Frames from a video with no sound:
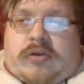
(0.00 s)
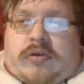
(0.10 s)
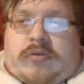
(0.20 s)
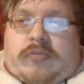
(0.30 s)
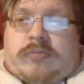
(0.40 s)

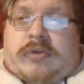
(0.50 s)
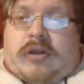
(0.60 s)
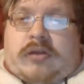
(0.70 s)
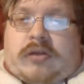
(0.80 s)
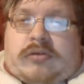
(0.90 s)
a land which
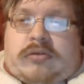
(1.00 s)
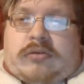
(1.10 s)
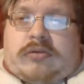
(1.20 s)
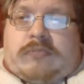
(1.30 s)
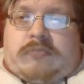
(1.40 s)
Yahweh your
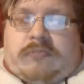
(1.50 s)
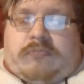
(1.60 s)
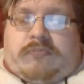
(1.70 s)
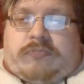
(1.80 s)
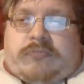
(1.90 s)
God cares
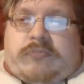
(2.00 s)
for.